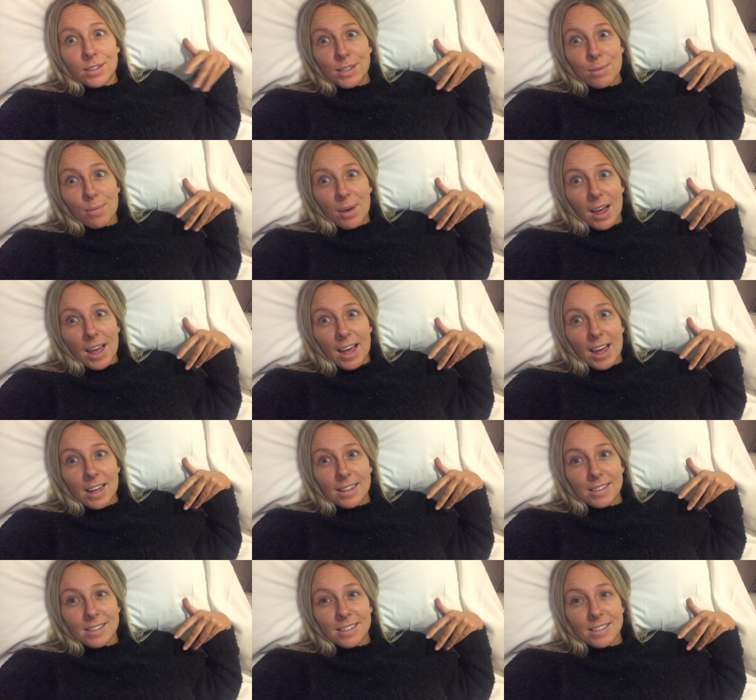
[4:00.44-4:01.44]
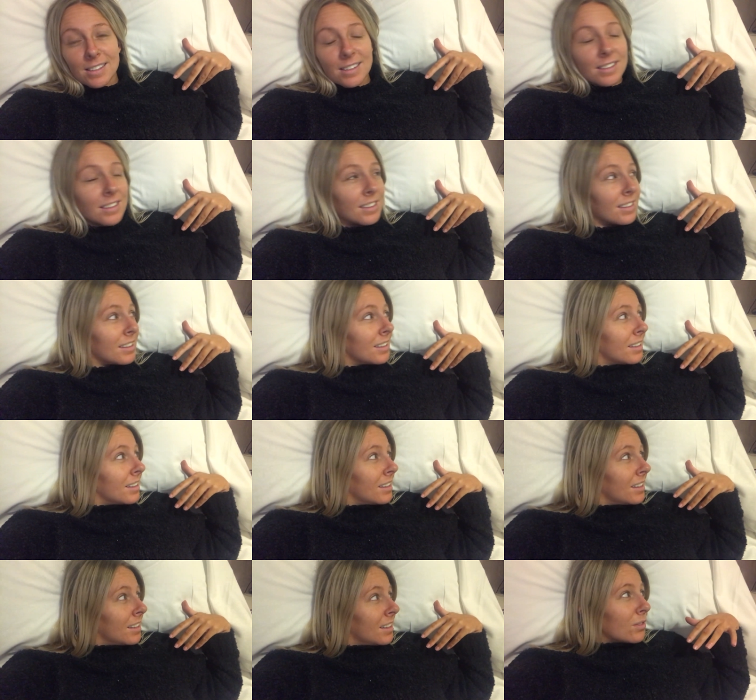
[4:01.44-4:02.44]
is in my hands
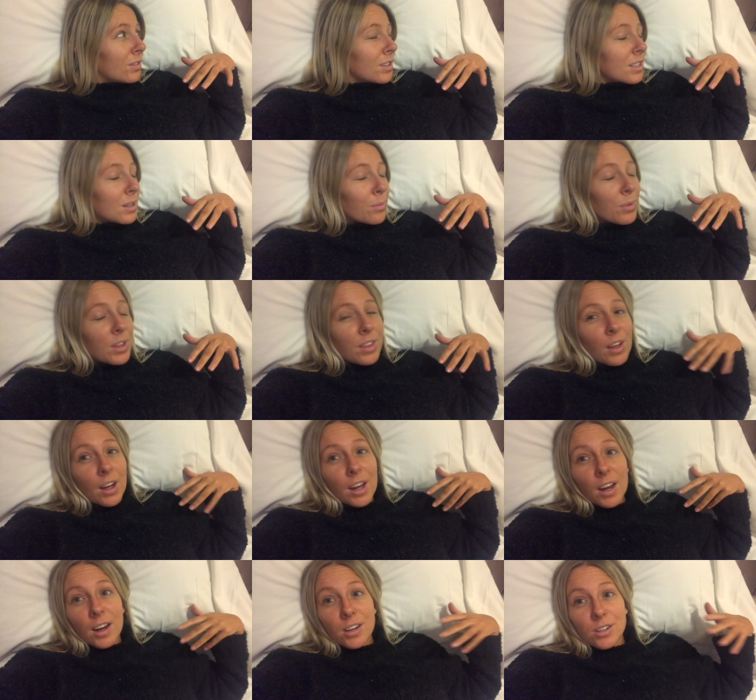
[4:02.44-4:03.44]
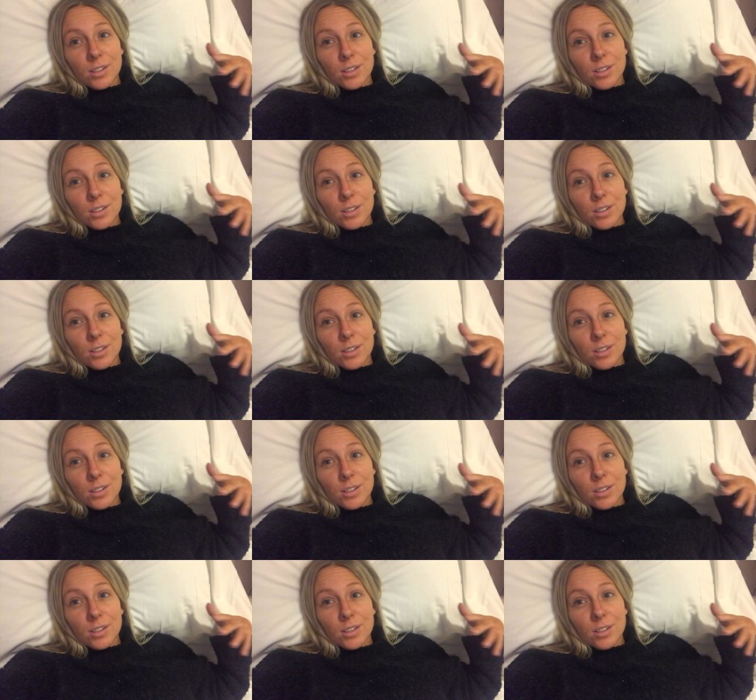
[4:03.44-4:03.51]
for something that I can